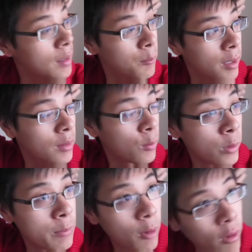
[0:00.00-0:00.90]
But
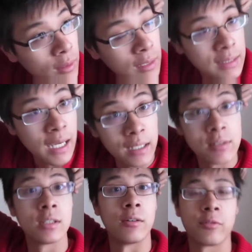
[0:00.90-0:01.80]
we bought a lot of
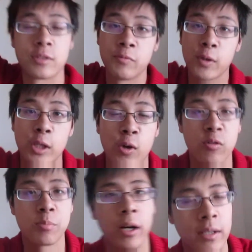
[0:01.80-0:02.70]
stuff severely
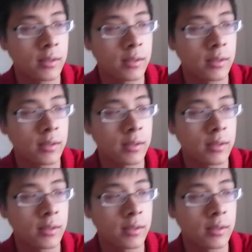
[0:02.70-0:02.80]
overpriced,